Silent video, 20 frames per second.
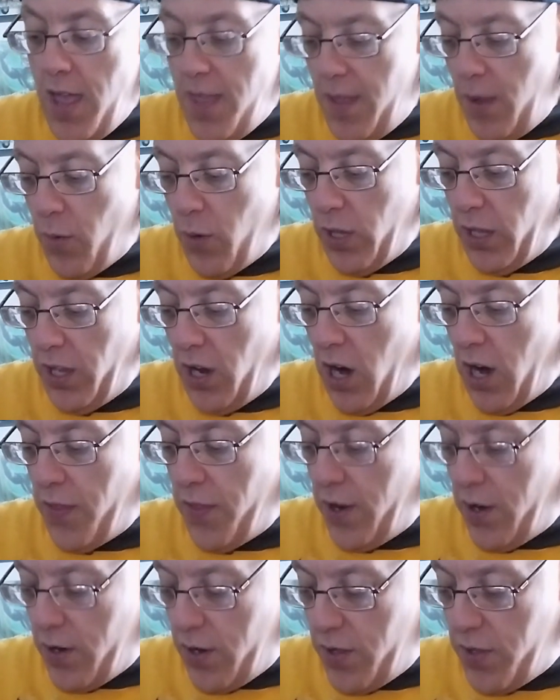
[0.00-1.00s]
They really are.
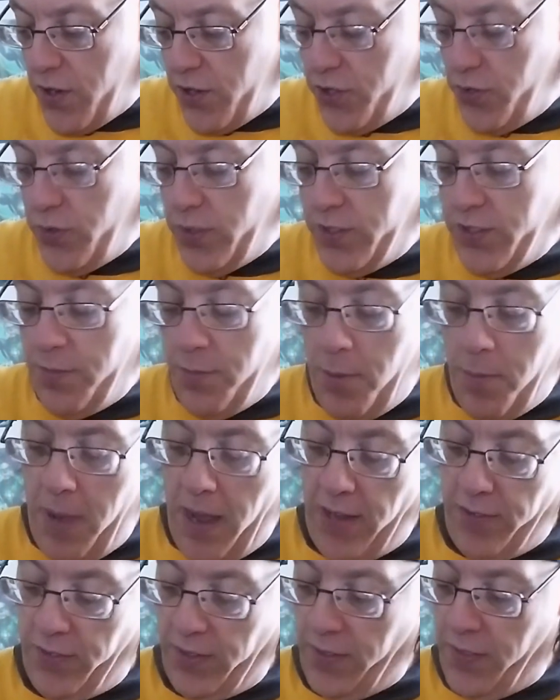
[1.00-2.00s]
They're doing some
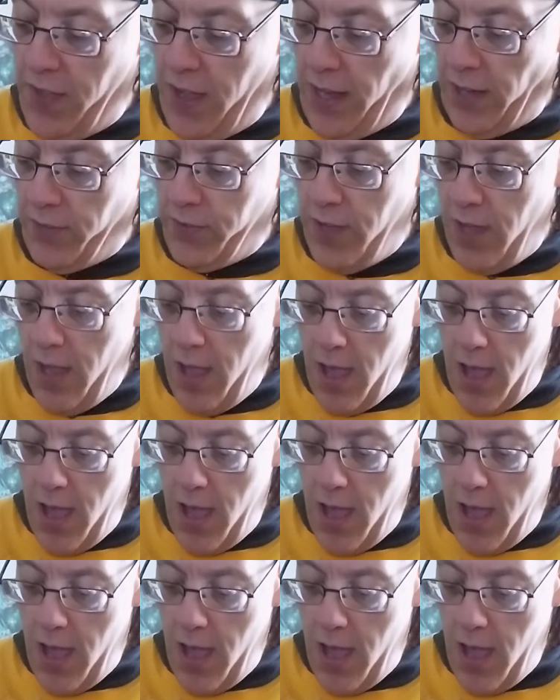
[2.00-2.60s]
amazing things.